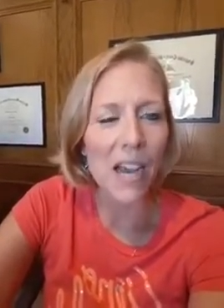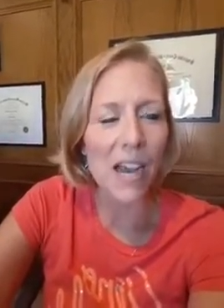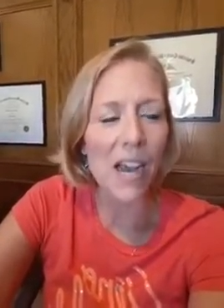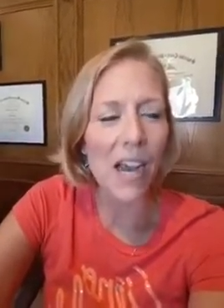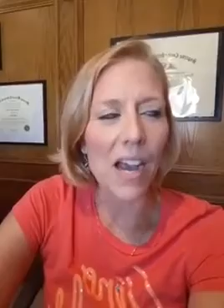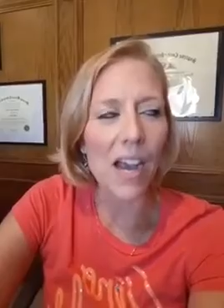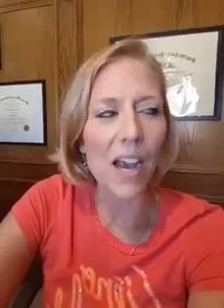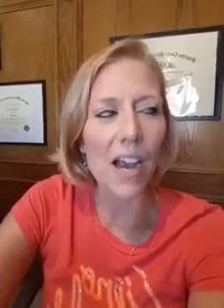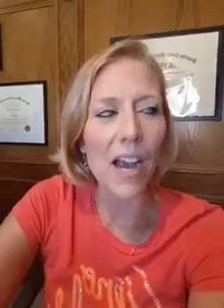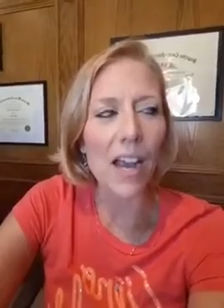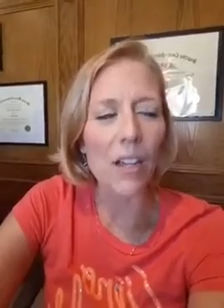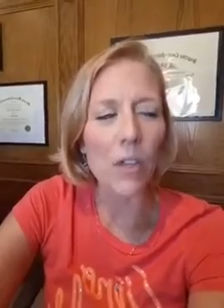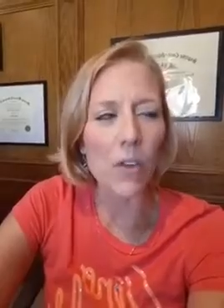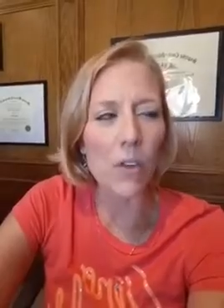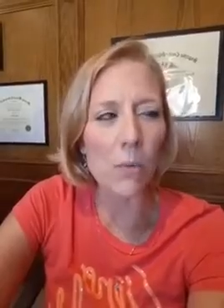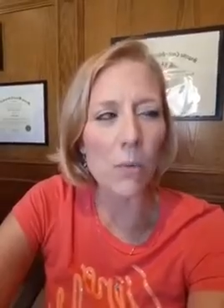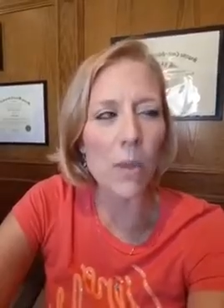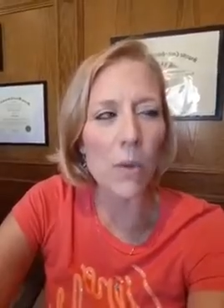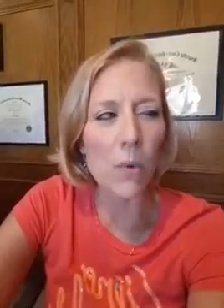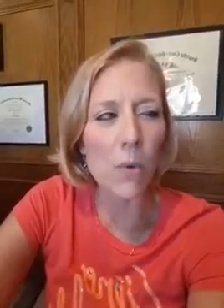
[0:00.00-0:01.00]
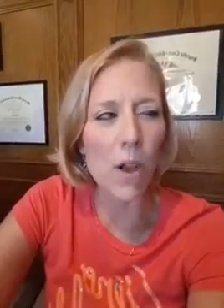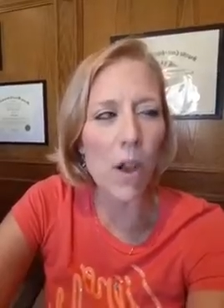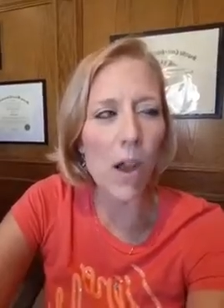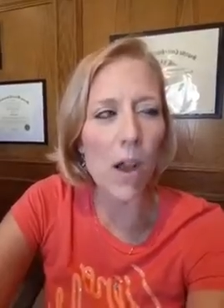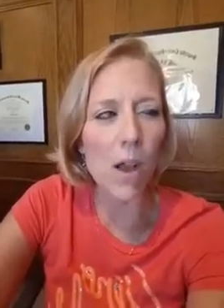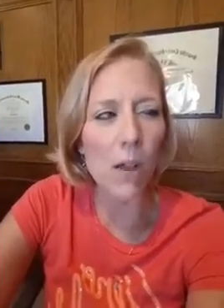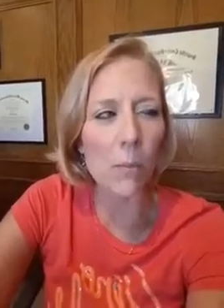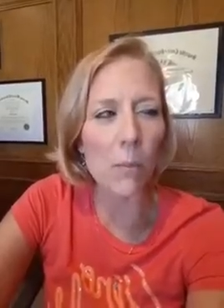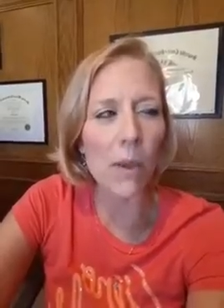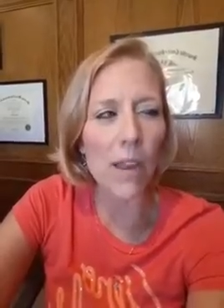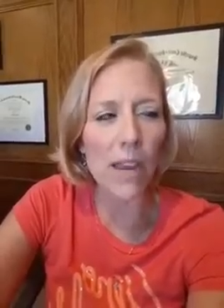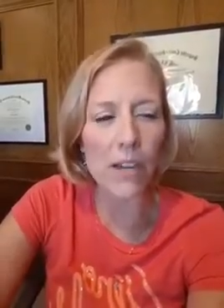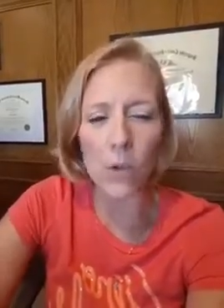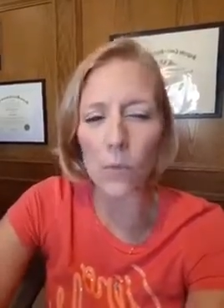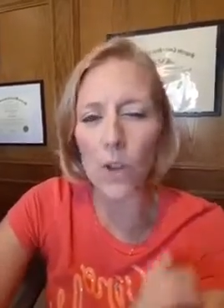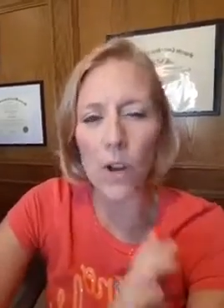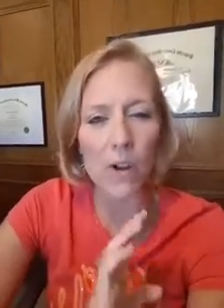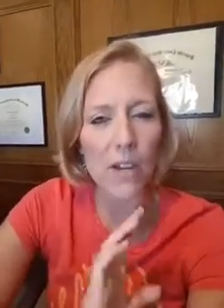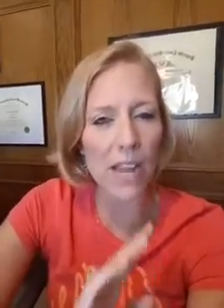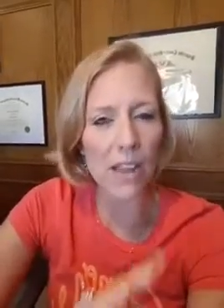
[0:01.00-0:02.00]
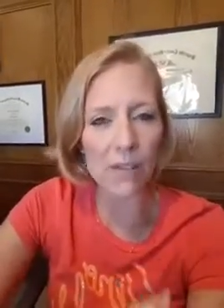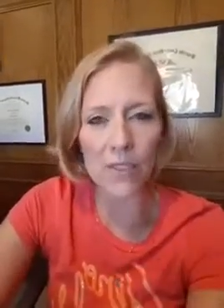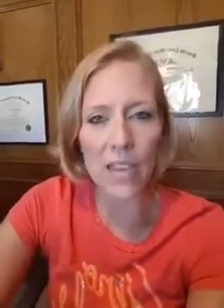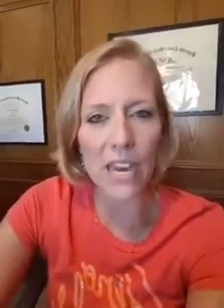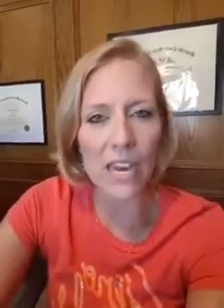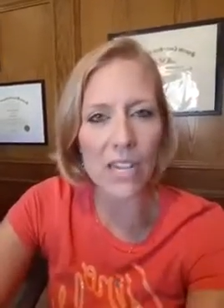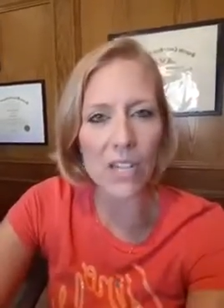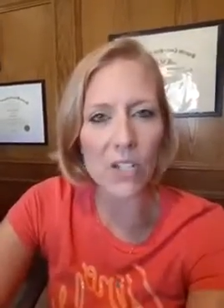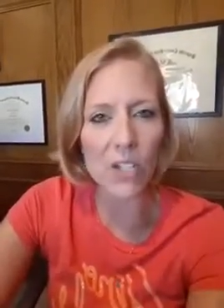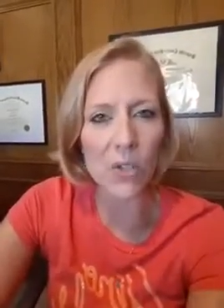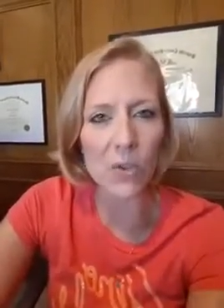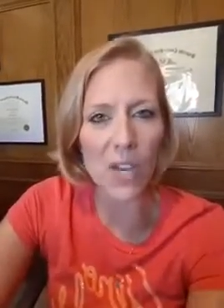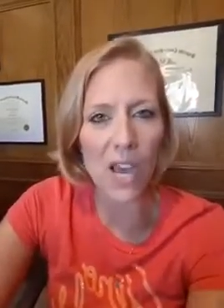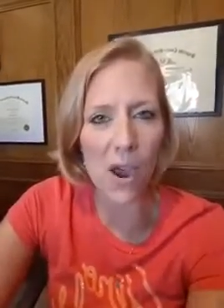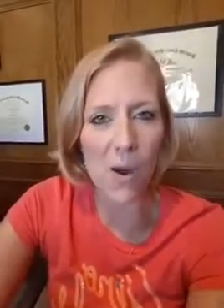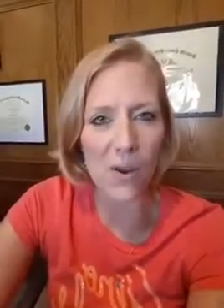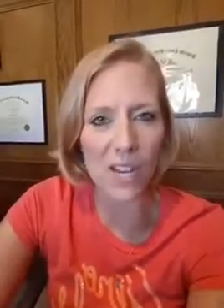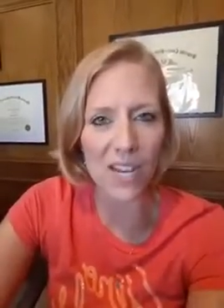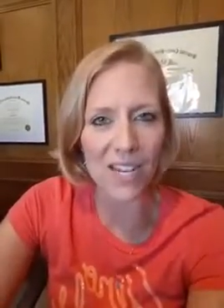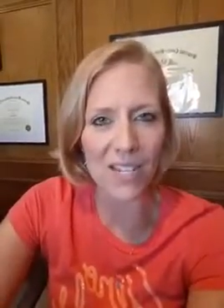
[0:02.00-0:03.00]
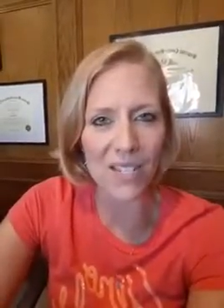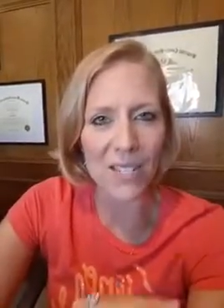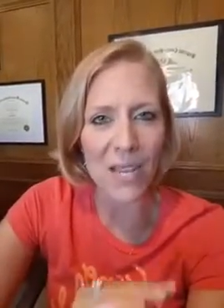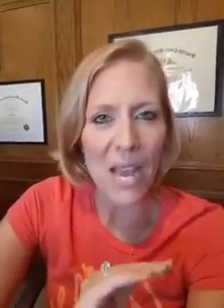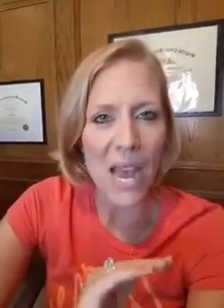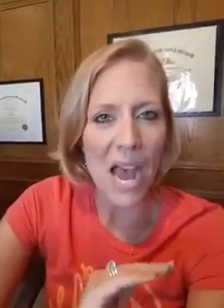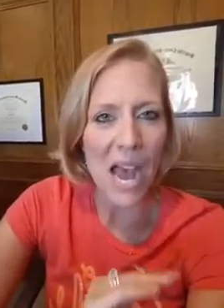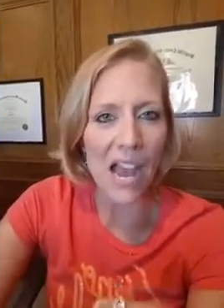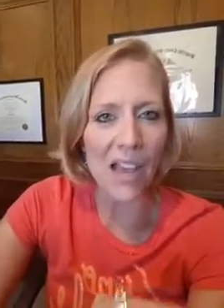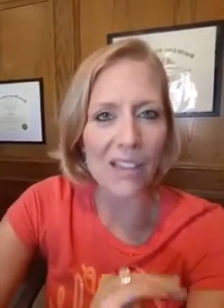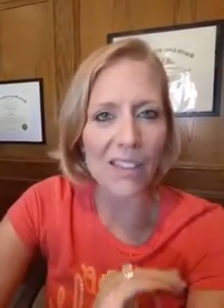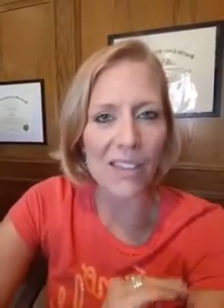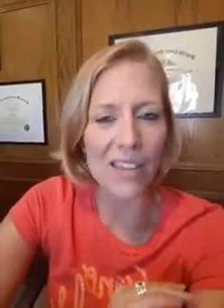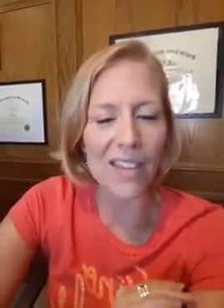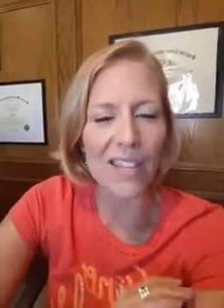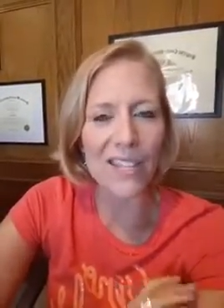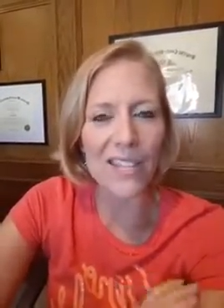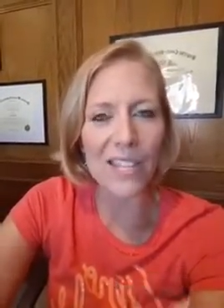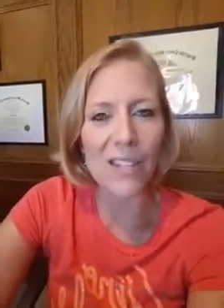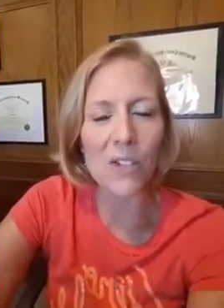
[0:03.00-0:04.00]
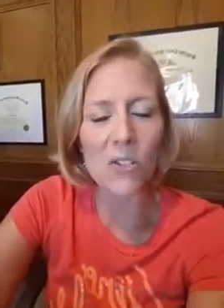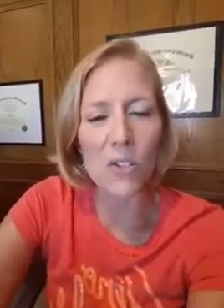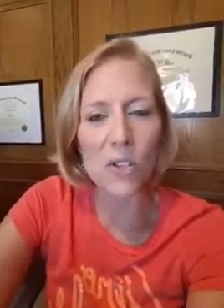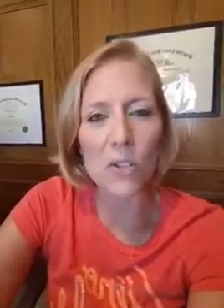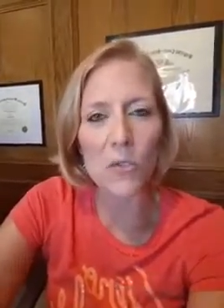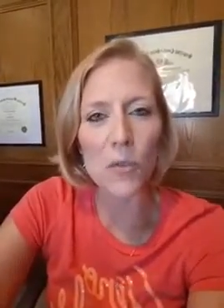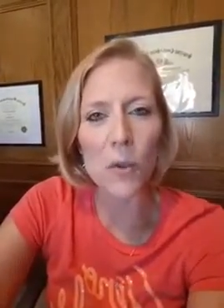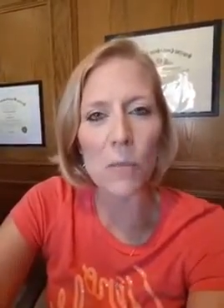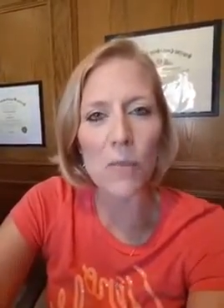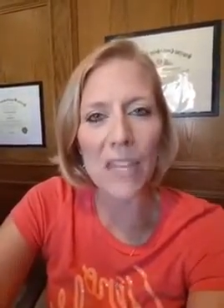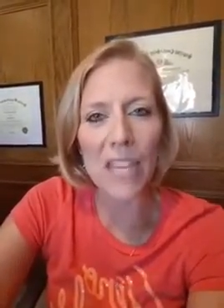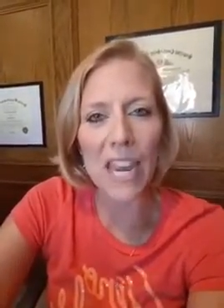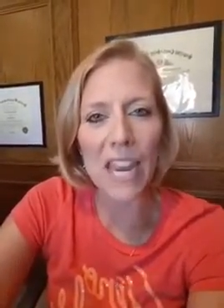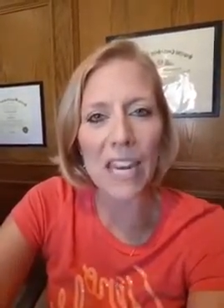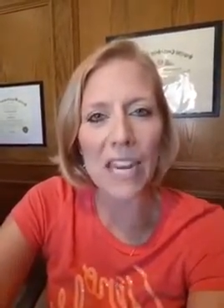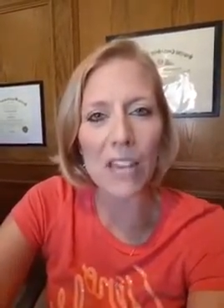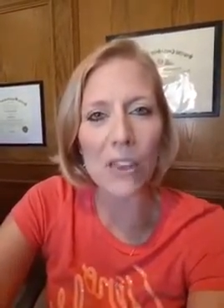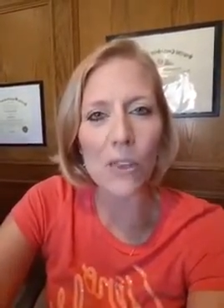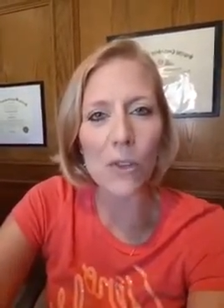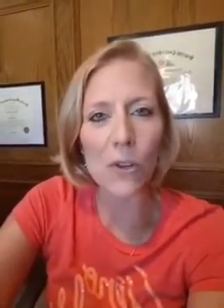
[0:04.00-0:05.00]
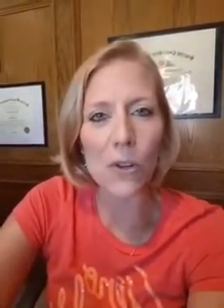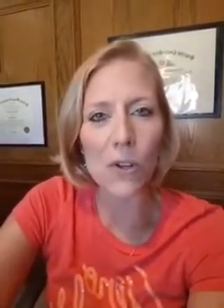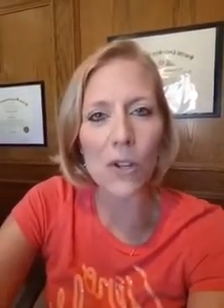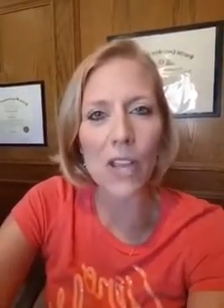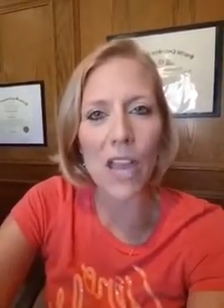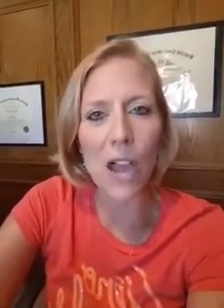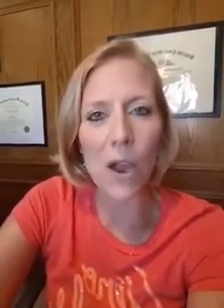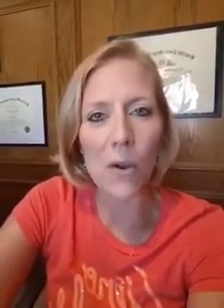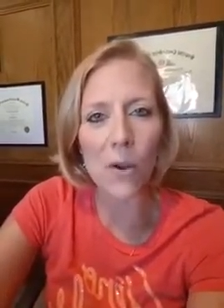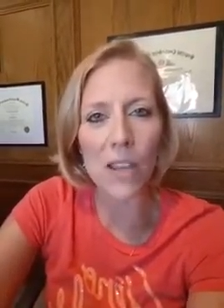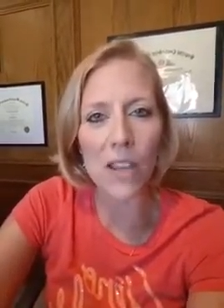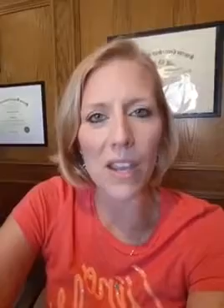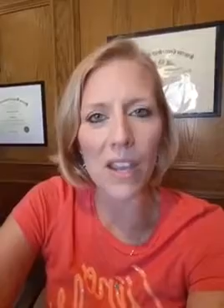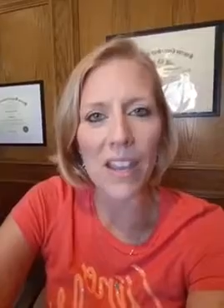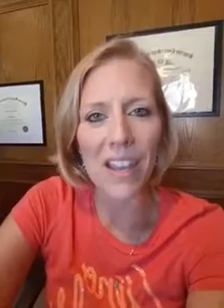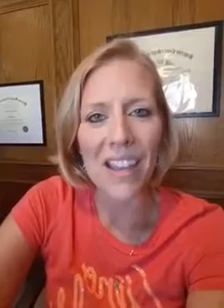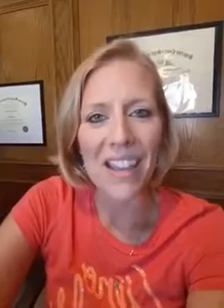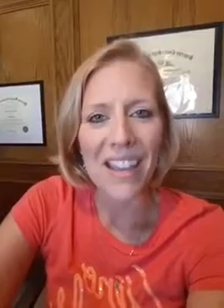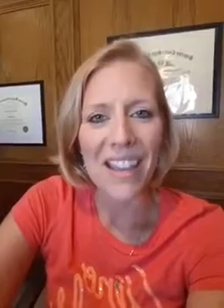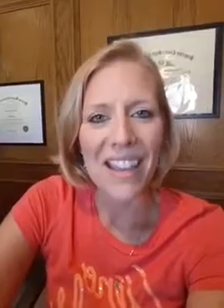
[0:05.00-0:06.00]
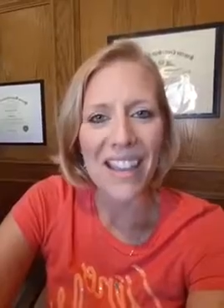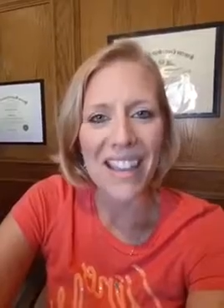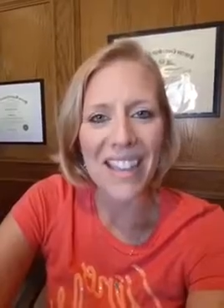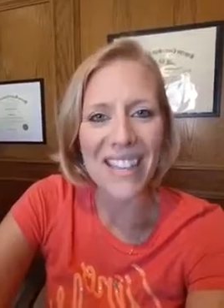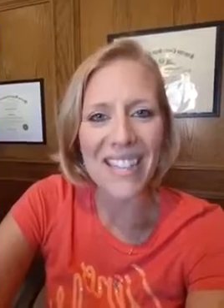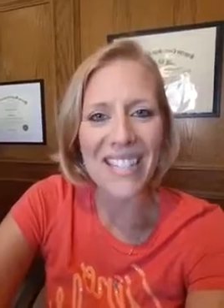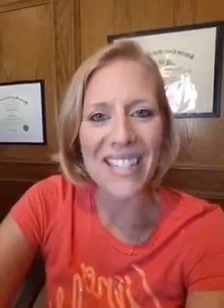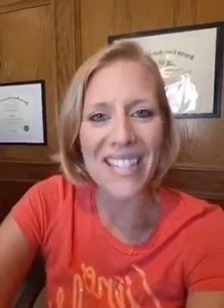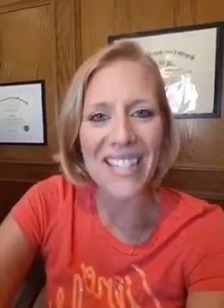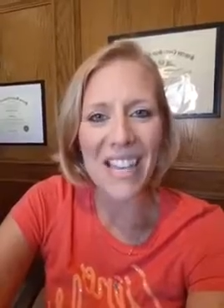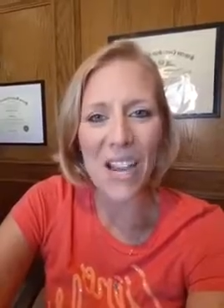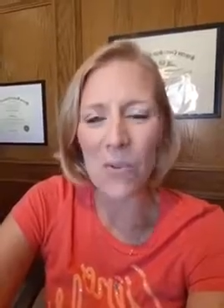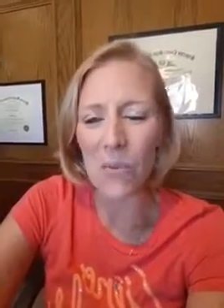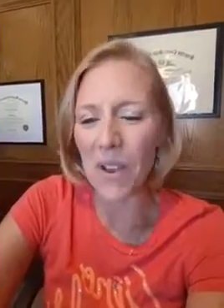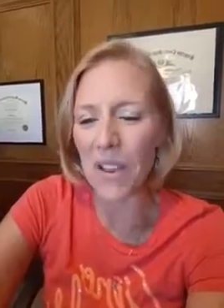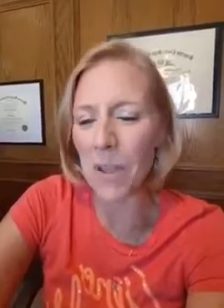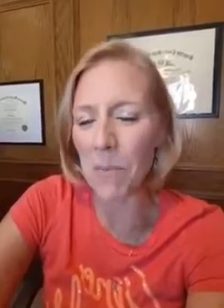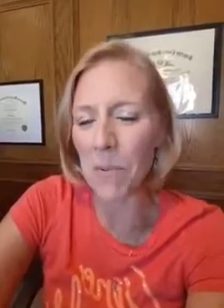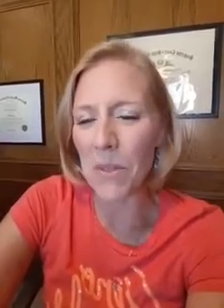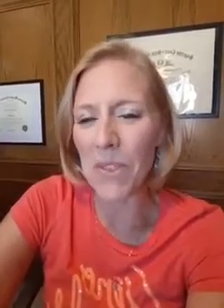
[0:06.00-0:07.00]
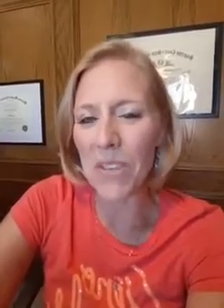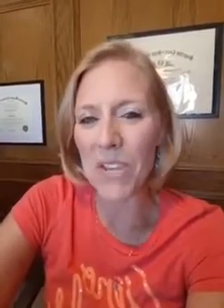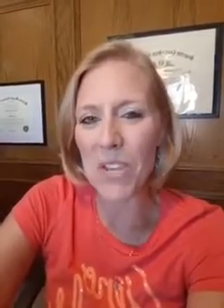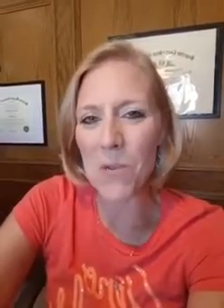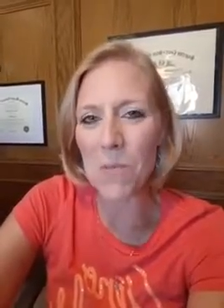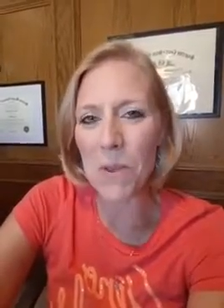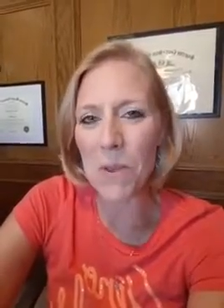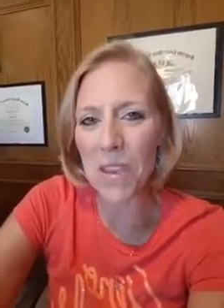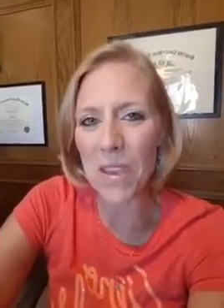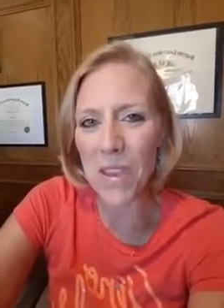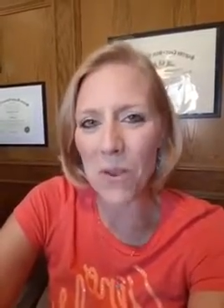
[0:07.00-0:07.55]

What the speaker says: I could be wrong, but I know we already have the 82 counties. I think signatures from the 83rd county is way up in the UP.